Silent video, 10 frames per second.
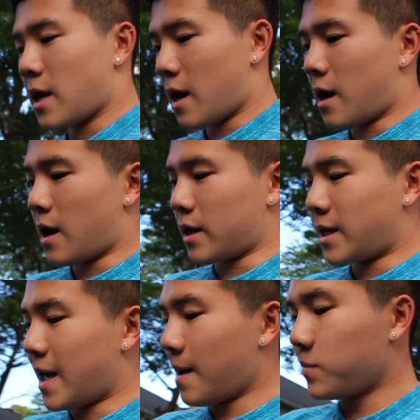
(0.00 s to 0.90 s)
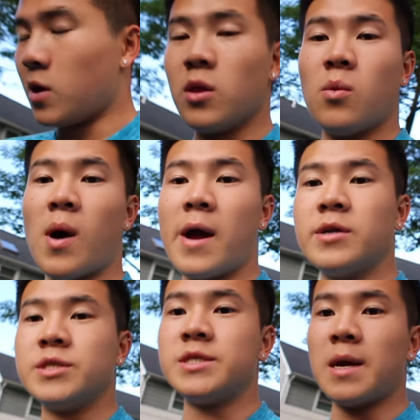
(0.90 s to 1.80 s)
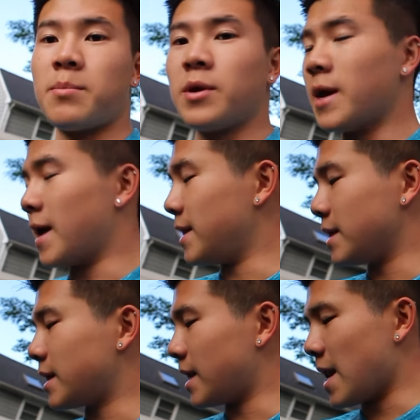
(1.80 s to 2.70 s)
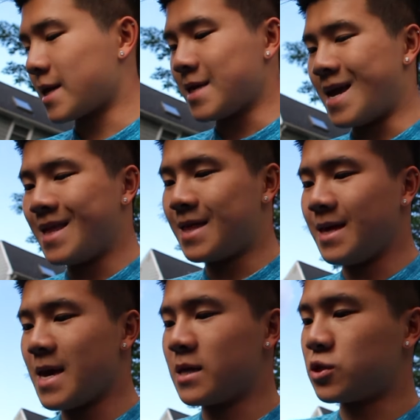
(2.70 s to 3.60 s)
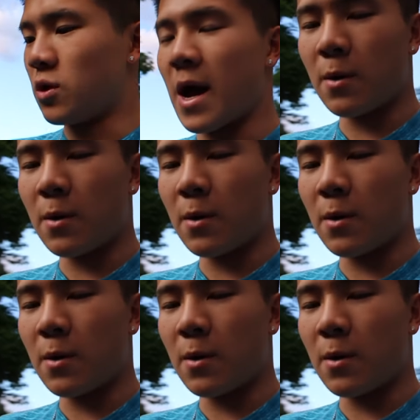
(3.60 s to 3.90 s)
uh, kept all the wires separate. I didn't connect anything yet, so I